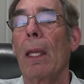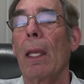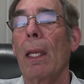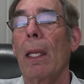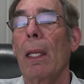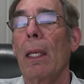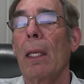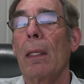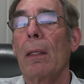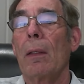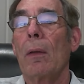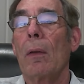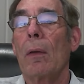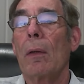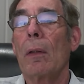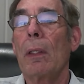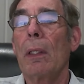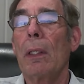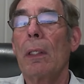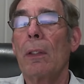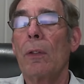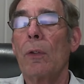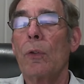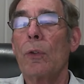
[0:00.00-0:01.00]
And
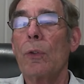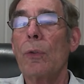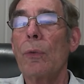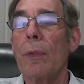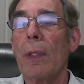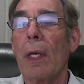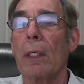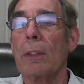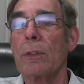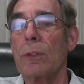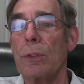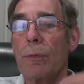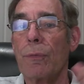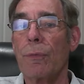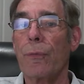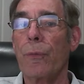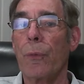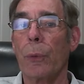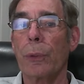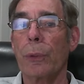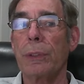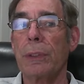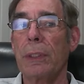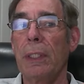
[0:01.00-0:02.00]
in
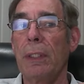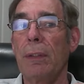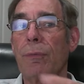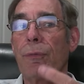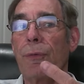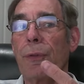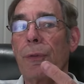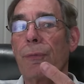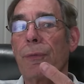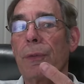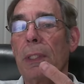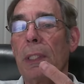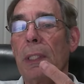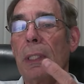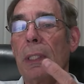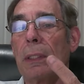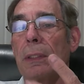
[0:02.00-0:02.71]
2014, 15,